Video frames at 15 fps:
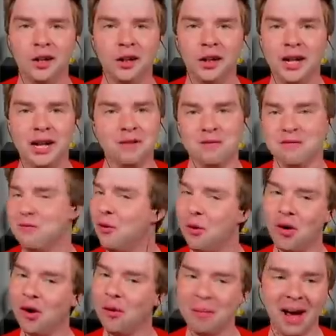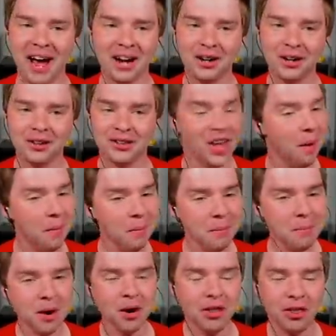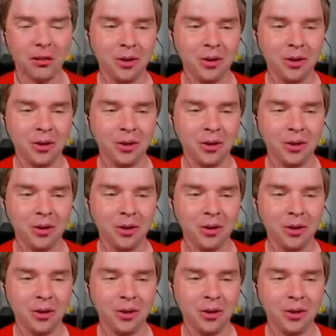Elite Four battle number